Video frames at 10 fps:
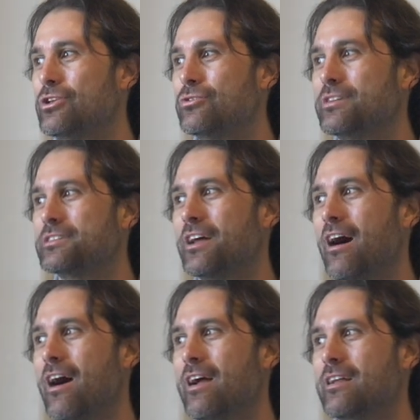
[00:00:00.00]
you
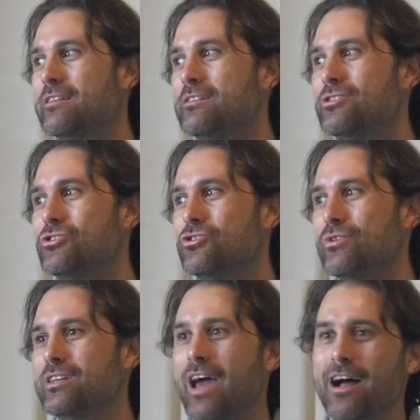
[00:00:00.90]
decide to
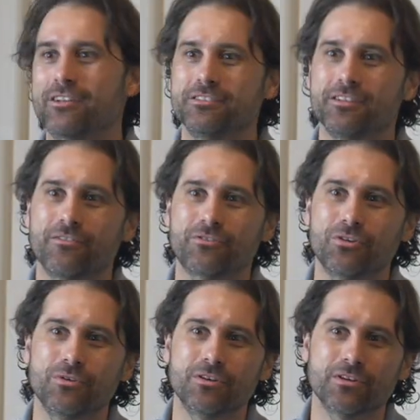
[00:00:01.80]
attach yourself
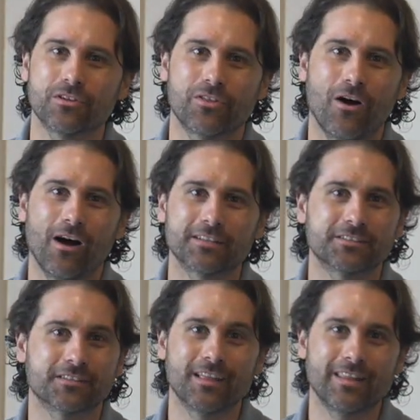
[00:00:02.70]
to and do your
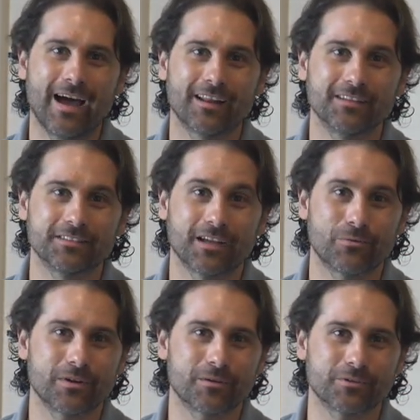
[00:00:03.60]
thoughts, then that is like
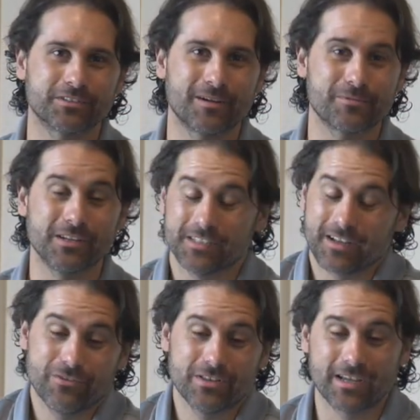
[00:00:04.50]
what your perception is. Like
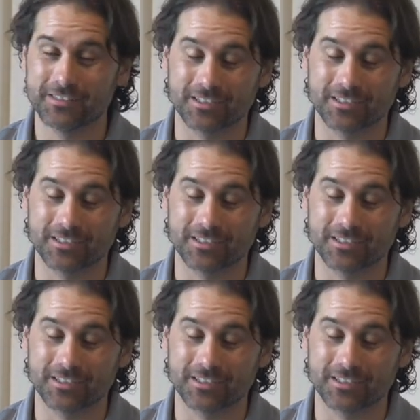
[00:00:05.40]
if you think it's a